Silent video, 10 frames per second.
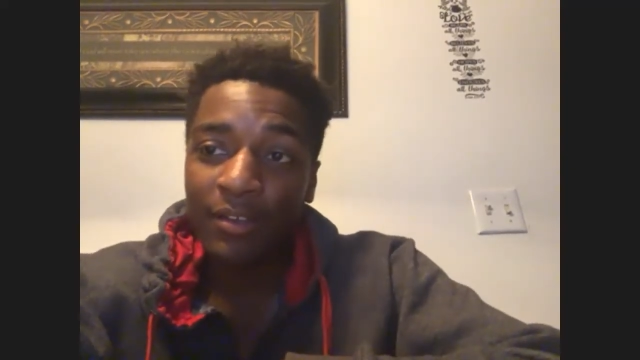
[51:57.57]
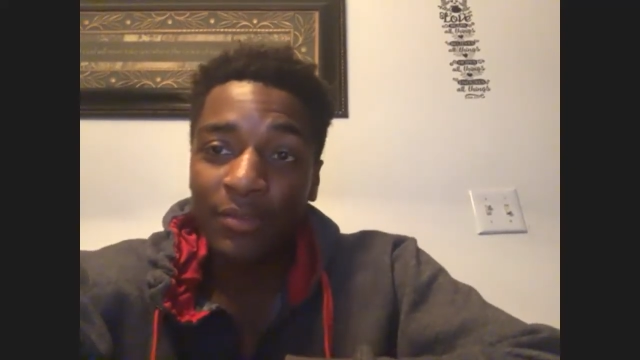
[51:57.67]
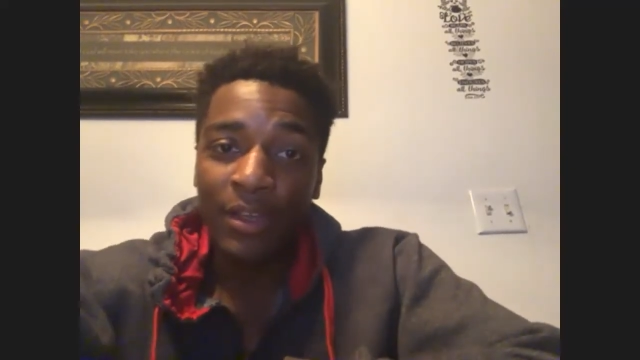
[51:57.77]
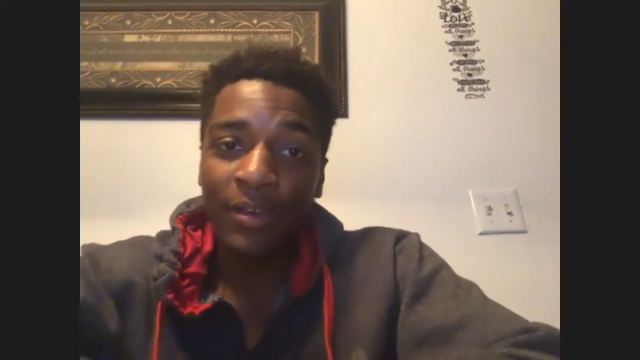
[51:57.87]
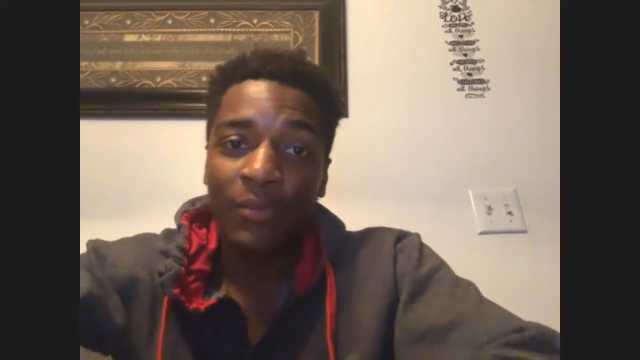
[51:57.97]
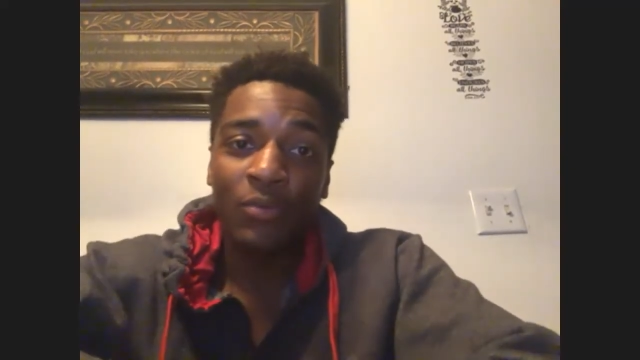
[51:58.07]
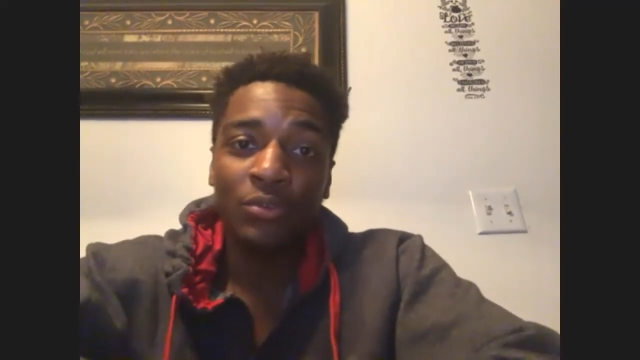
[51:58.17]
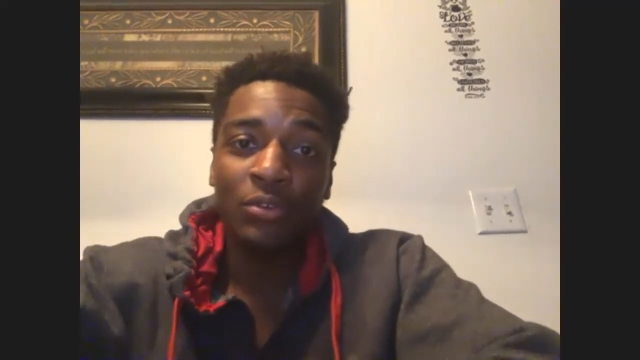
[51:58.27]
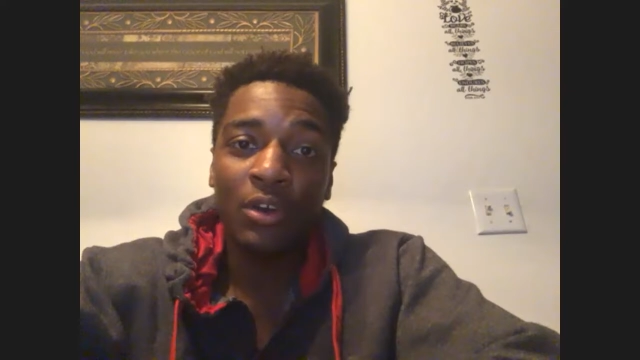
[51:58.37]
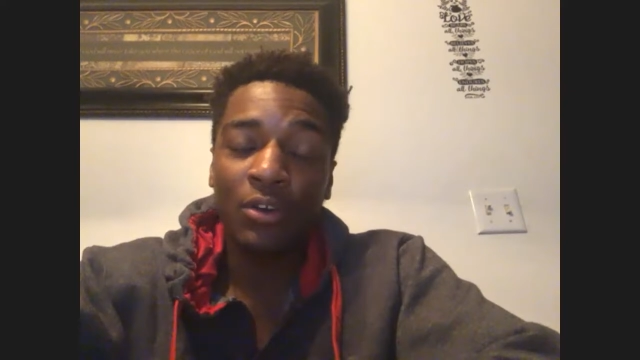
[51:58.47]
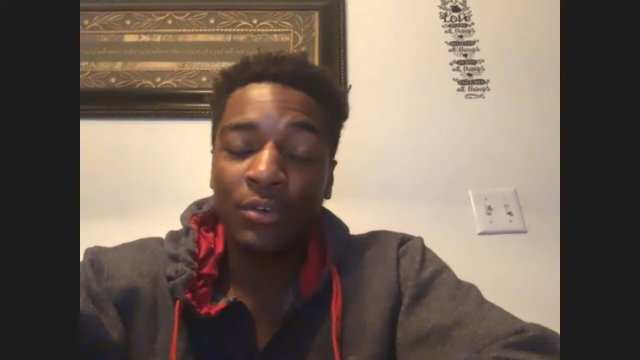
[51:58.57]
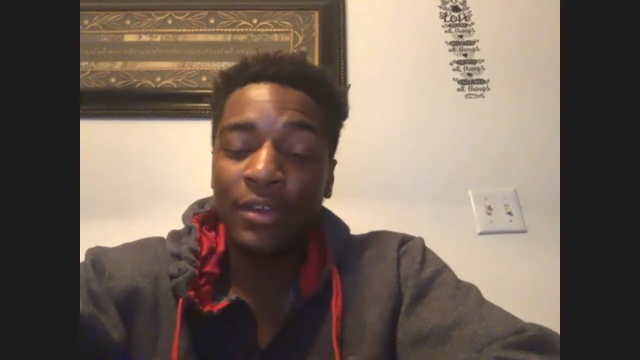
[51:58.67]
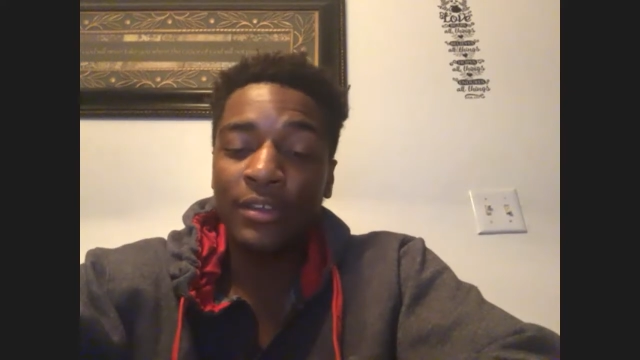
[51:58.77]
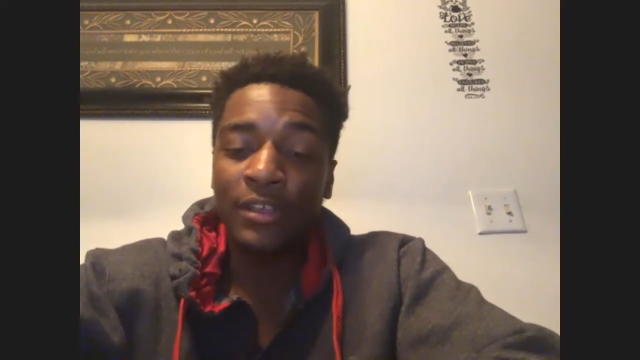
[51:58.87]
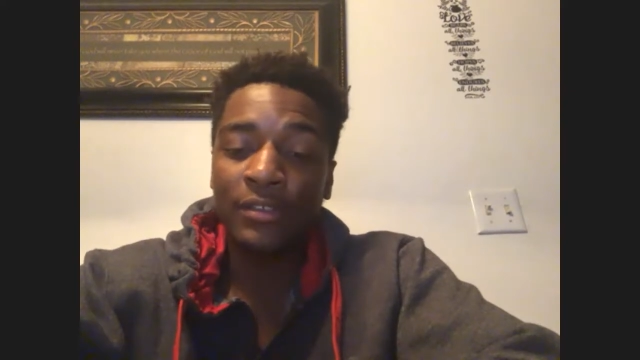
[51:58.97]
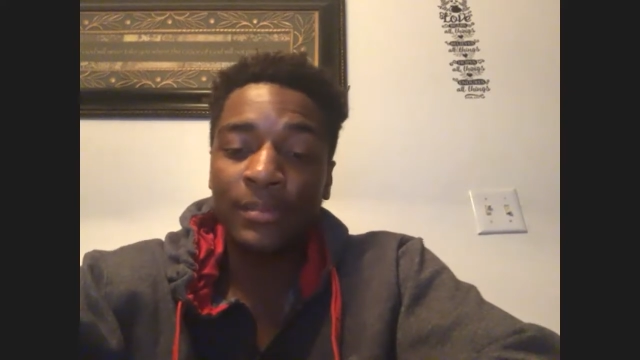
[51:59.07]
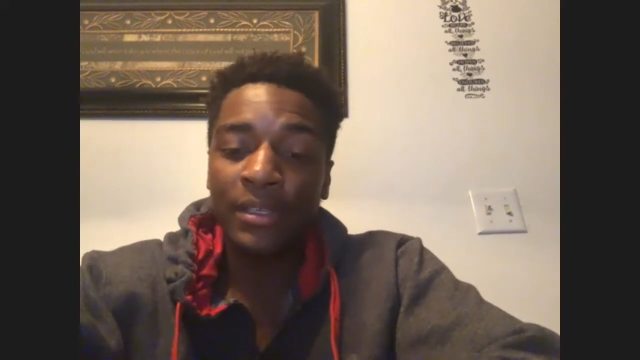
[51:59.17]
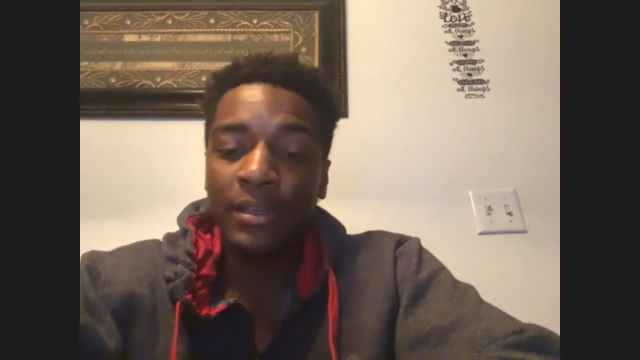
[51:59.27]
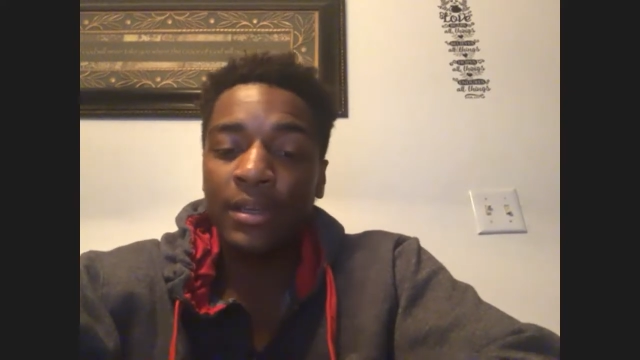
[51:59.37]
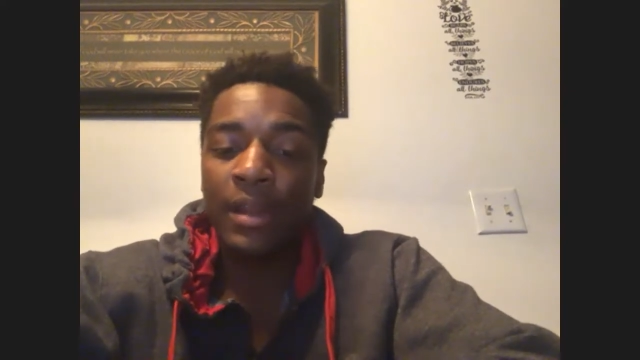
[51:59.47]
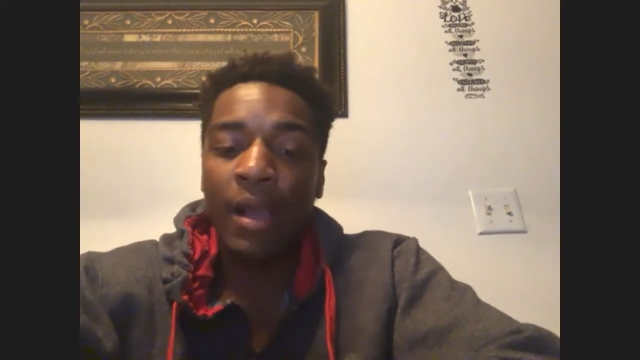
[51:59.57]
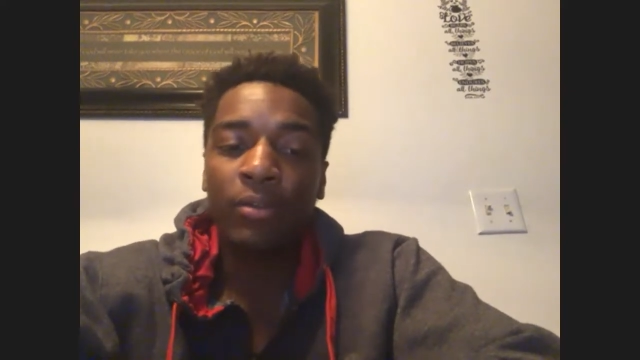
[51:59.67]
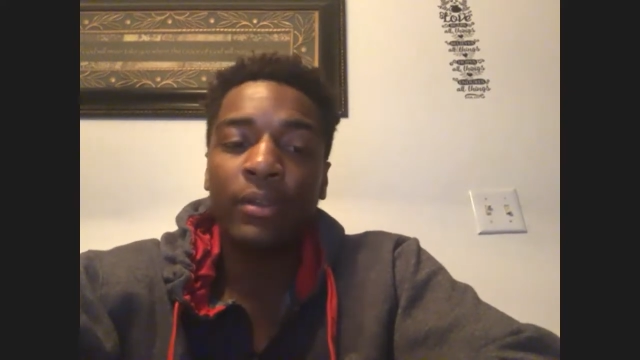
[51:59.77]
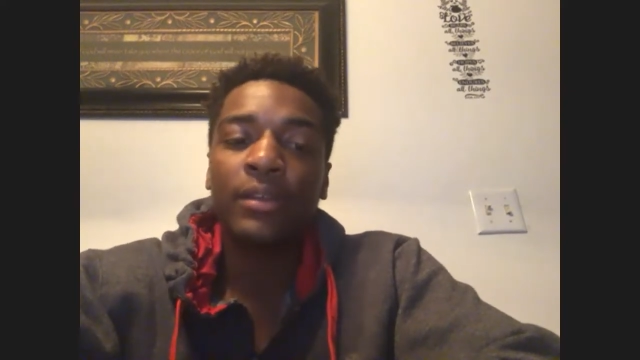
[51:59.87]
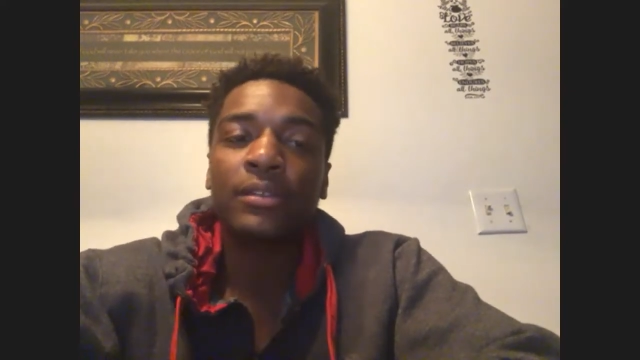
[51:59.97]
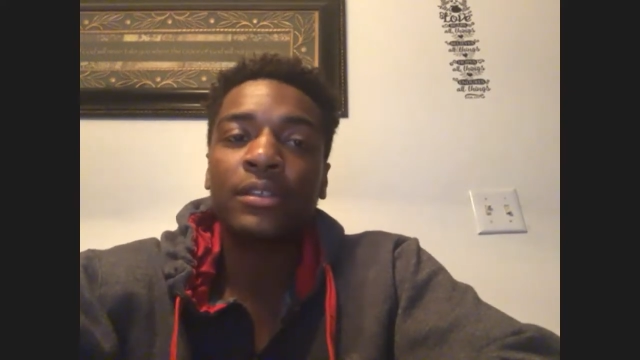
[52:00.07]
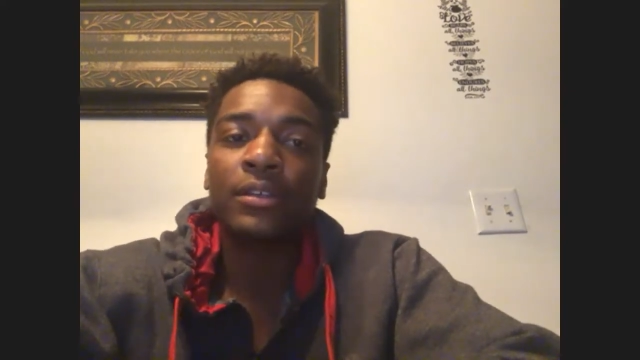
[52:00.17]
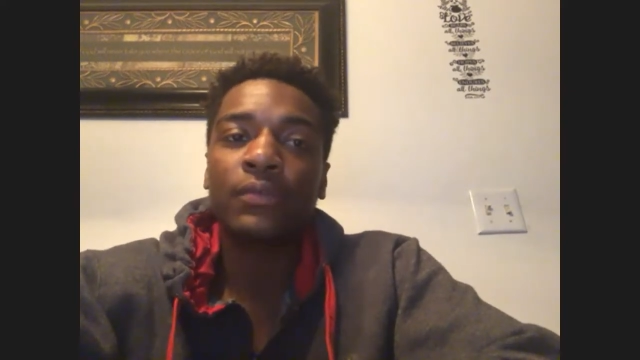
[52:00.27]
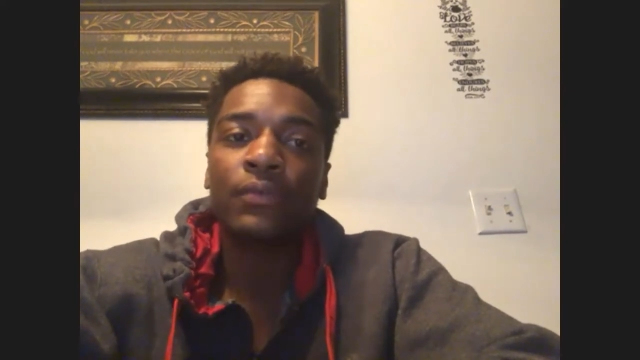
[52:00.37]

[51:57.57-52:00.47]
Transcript: that, it gives me an outlet to